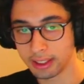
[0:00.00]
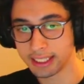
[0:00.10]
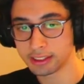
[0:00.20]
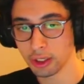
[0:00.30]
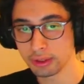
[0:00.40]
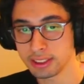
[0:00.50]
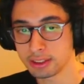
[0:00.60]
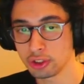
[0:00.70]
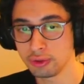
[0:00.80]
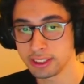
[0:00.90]
It's the only
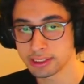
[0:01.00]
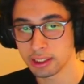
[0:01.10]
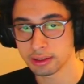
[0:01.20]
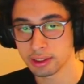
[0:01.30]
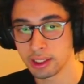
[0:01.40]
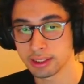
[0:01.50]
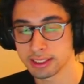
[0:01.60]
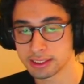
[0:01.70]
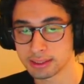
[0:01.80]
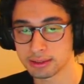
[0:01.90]
2D Zelda on
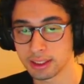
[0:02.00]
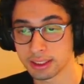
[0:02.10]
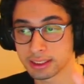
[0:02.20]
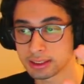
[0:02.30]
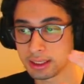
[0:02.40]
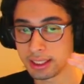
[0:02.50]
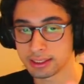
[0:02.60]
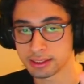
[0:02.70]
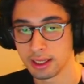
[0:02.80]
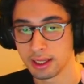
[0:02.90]
this
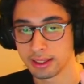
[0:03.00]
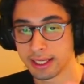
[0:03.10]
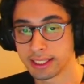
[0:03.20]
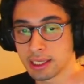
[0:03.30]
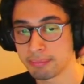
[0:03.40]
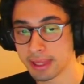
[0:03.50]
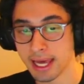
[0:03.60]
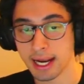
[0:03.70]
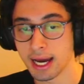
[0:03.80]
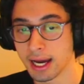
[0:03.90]
list that is up
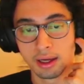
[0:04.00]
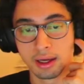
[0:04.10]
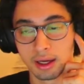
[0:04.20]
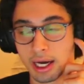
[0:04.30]
that high.